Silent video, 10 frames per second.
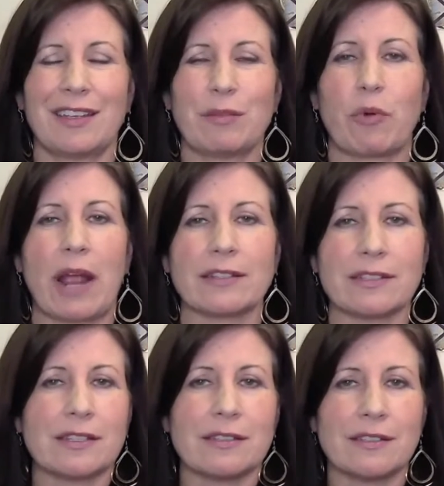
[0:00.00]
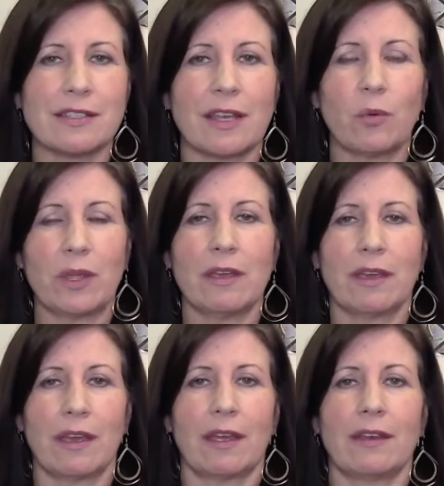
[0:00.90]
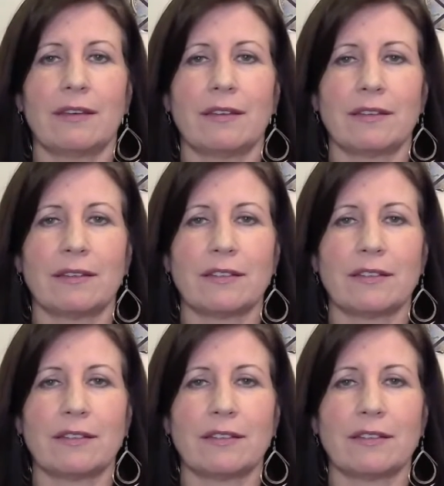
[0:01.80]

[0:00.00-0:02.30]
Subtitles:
Practices that we can